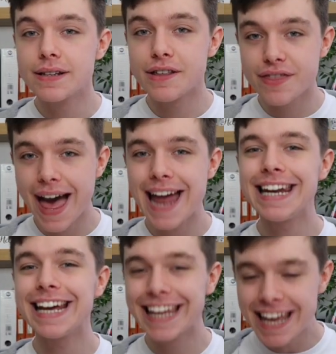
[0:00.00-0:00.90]
to
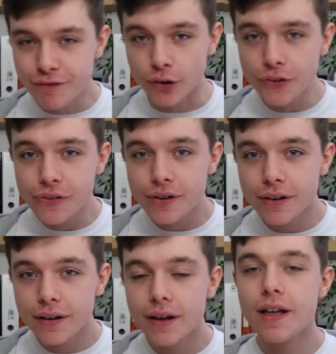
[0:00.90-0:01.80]
then give us
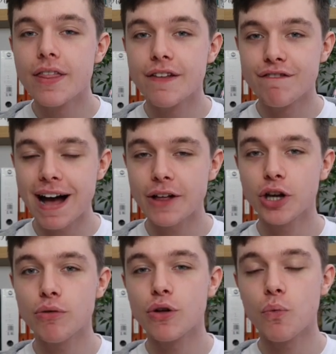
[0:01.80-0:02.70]
the
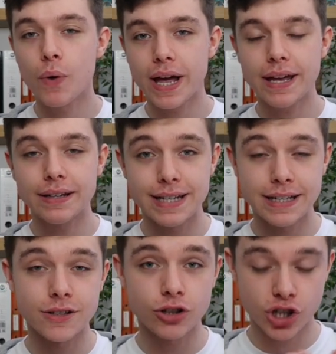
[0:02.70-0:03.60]
value that we
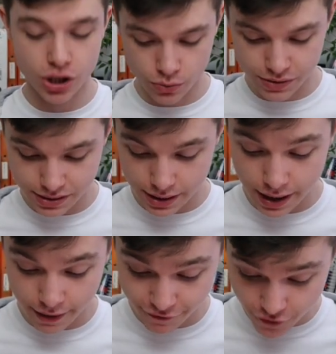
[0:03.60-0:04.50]
didn't choose
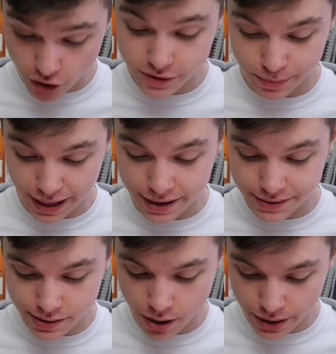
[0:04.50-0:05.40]
first place,
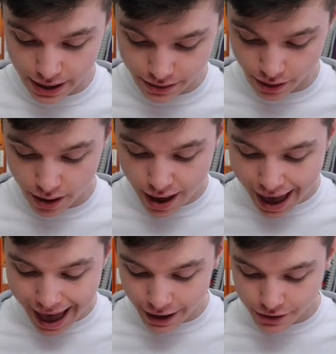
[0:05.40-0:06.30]
so either
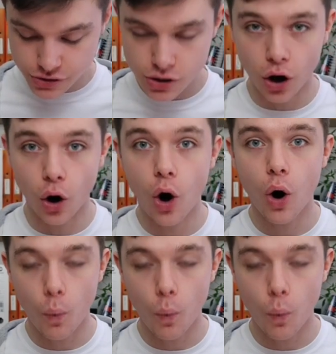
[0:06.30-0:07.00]
x or